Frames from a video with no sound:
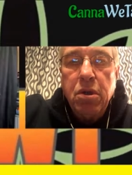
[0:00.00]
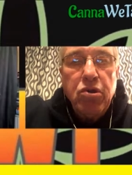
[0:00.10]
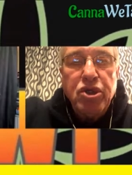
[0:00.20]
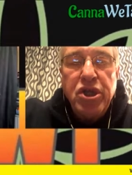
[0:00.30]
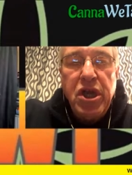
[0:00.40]

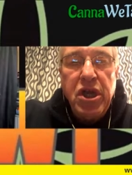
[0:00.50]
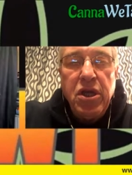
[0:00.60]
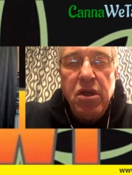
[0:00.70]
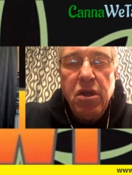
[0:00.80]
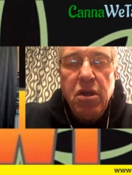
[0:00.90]
You don't
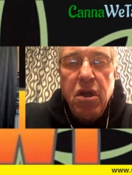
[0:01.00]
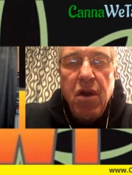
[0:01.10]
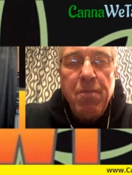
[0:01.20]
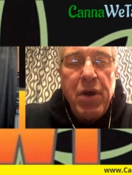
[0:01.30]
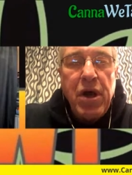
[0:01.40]
see
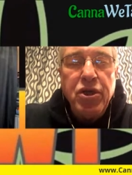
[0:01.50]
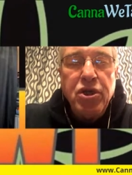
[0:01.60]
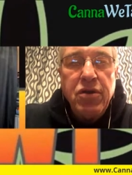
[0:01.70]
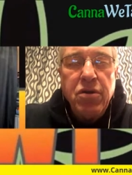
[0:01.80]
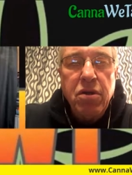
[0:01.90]
a
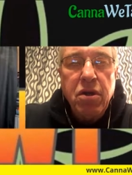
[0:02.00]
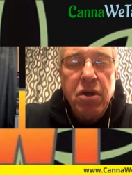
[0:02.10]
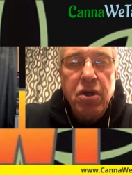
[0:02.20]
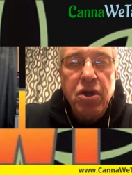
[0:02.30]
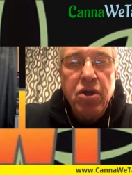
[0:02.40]
bunch of,
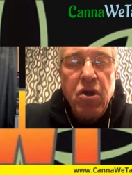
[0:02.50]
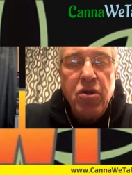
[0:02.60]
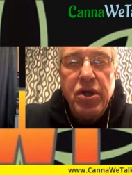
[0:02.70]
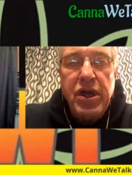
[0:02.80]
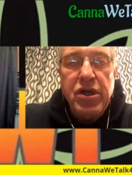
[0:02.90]

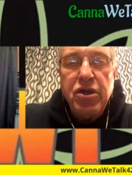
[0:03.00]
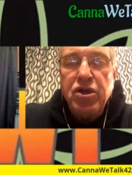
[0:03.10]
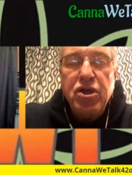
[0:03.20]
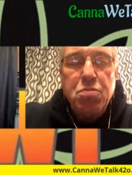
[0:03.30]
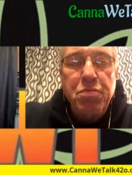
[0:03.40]
they
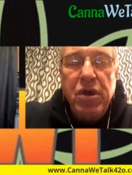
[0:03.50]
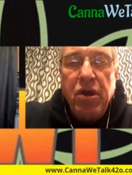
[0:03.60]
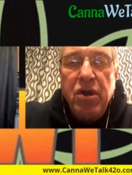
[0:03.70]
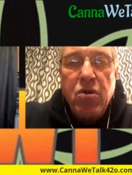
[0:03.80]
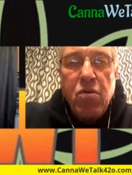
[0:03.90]
just
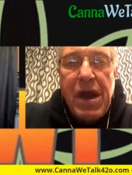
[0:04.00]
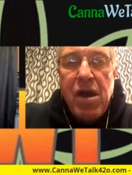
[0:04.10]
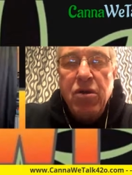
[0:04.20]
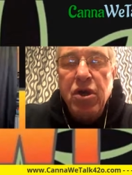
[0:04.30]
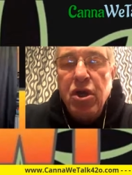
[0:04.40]
milling
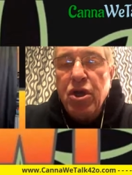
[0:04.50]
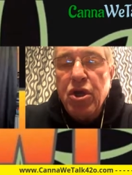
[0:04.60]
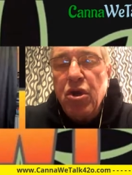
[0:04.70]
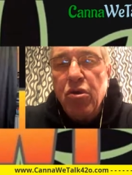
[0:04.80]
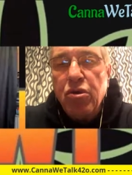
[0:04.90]
around.
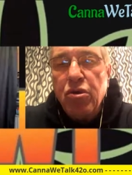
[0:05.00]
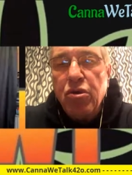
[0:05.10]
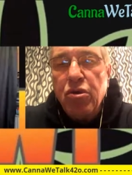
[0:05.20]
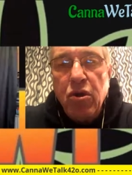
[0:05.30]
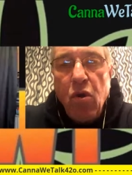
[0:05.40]
You don't
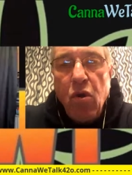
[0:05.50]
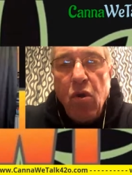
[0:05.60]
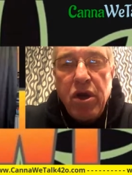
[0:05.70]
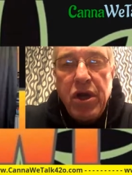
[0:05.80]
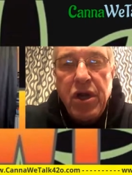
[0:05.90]
see
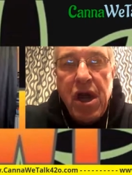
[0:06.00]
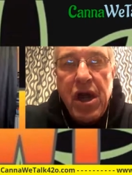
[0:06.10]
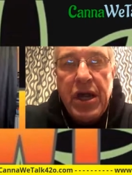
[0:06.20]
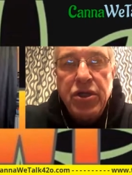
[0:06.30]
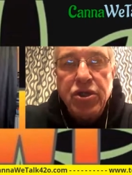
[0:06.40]
an
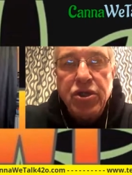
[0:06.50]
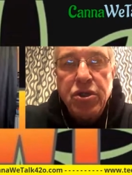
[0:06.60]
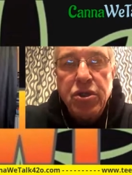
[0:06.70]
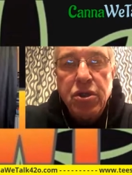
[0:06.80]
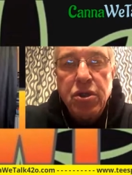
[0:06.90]

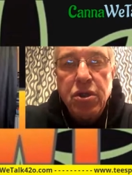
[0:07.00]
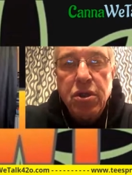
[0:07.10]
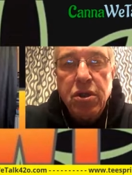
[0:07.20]
organized